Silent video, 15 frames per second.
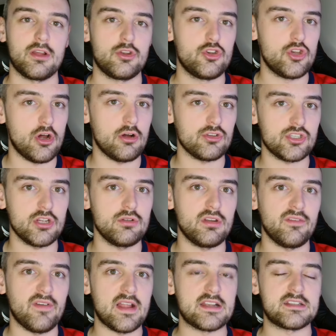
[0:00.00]
Not too
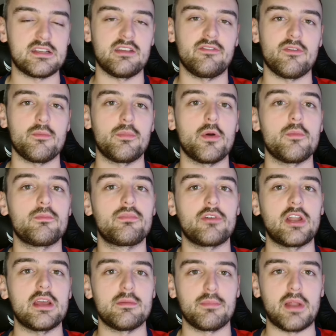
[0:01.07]
defensive, but
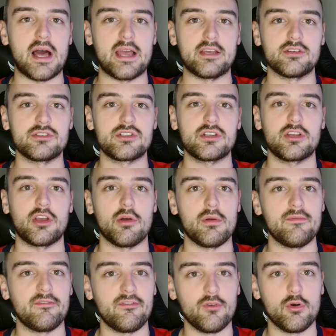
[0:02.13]
brilliant players
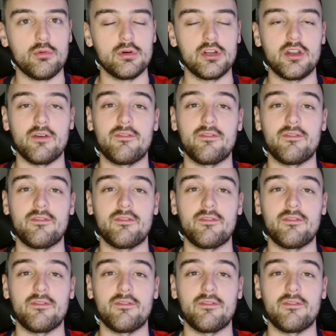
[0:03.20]
going forward.